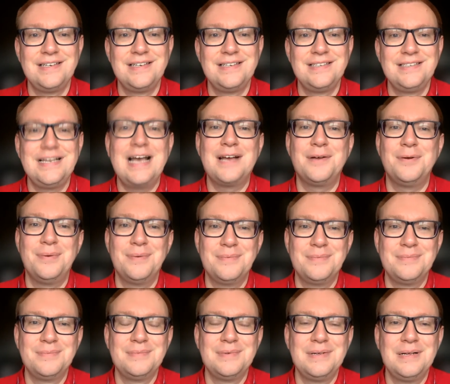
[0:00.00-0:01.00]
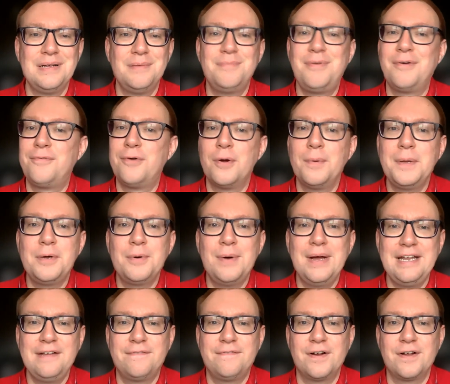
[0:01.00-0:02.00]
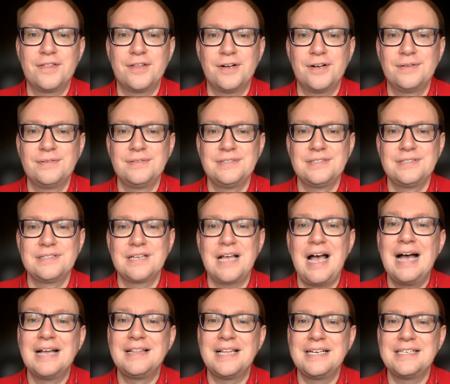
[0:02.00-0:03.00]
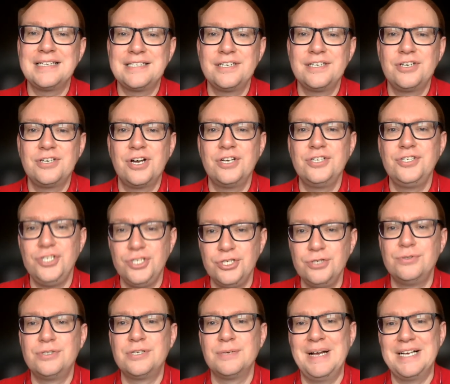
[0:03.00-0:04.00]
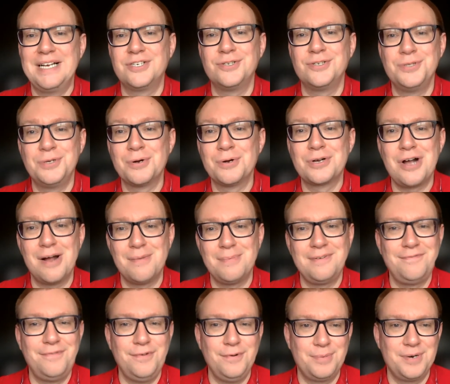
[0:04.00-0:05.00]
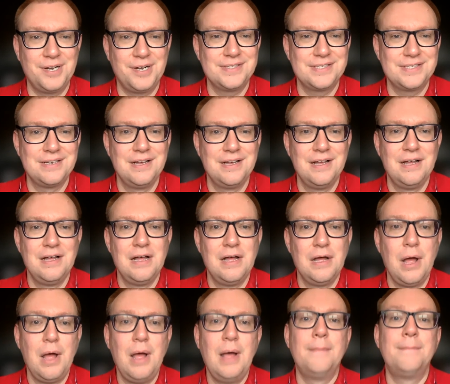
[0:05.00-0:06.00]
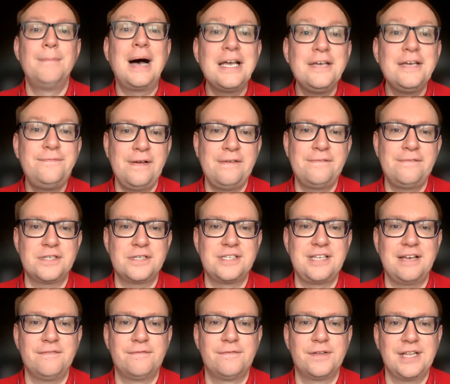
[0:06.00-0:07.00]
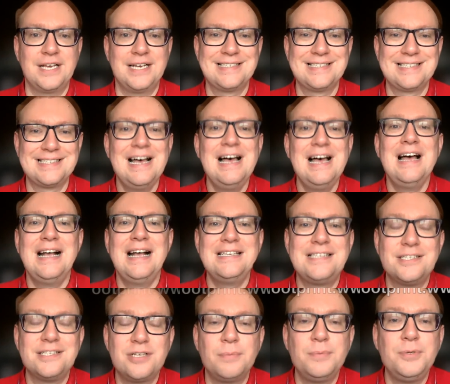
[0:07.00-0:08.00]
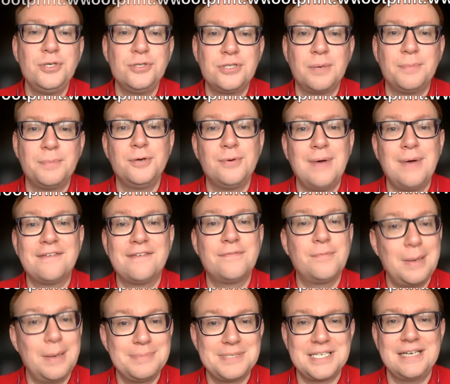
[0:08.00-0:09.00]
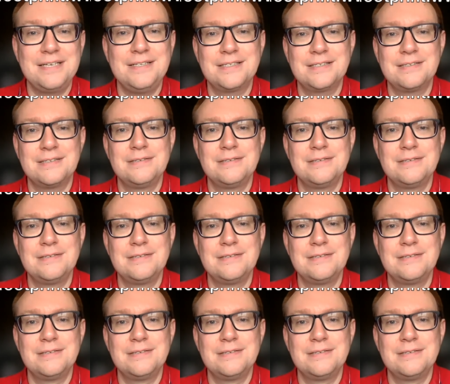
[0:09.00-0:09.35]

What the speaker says: Now, before we go any further, I'd like to encourage you to measure your carbon footprint. My favorite site for this is the WWF website.